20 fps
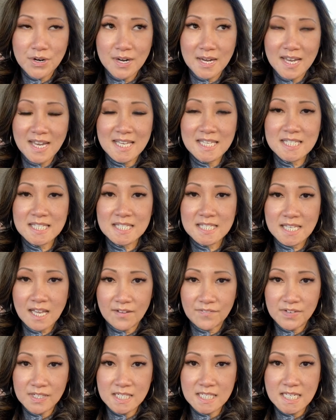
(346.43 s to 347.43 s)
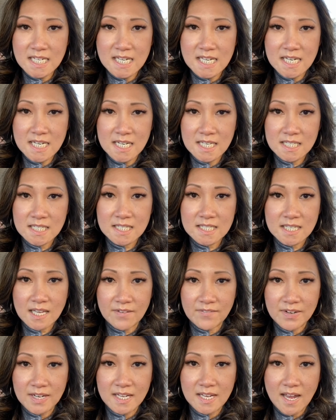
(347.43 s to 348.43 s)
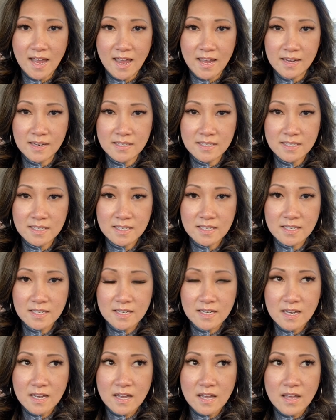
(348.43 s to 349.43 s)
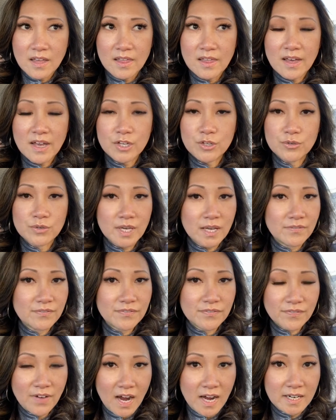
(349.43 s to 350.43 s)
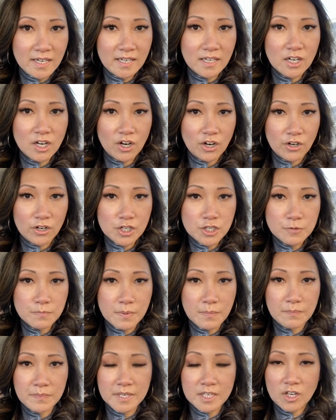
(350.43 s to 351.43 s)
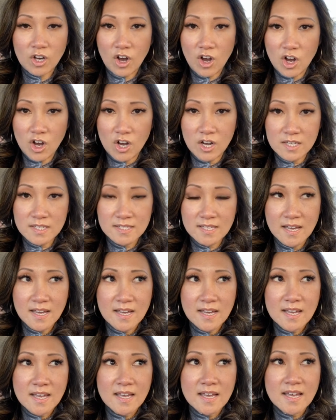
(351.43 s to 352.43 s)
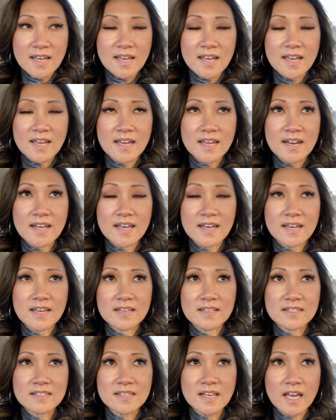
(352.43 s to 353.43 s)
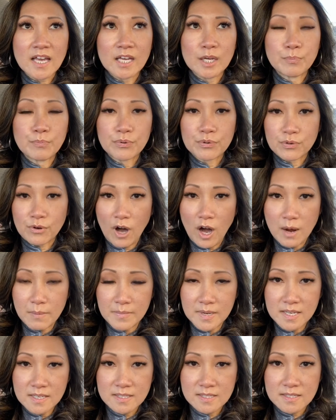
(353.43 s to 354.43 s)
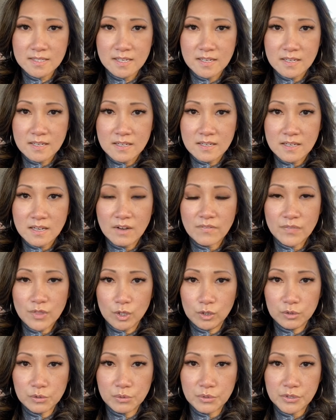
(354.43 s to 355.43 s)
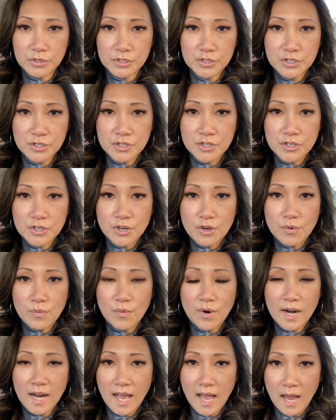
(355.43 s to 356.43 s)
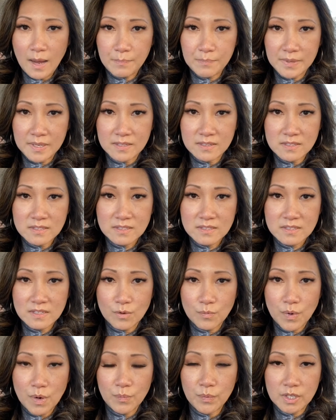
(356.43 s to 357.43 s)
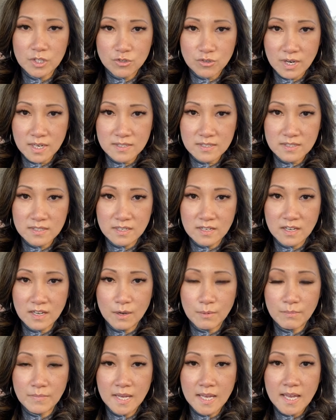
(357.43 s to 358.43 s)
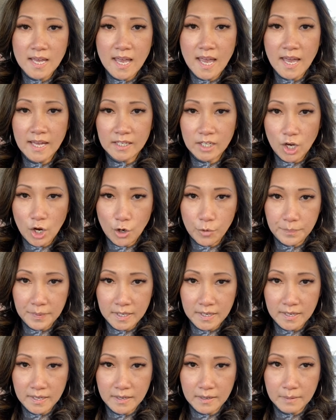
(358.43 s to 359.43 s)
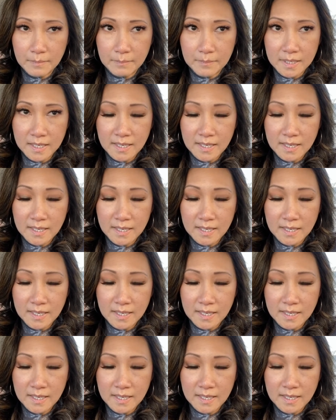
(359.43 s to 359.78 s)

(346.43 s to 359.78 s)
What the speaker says: is 1778, that you can find encouragement because it is a promise of the Lord, what happens when we trust in Him and hope in Him.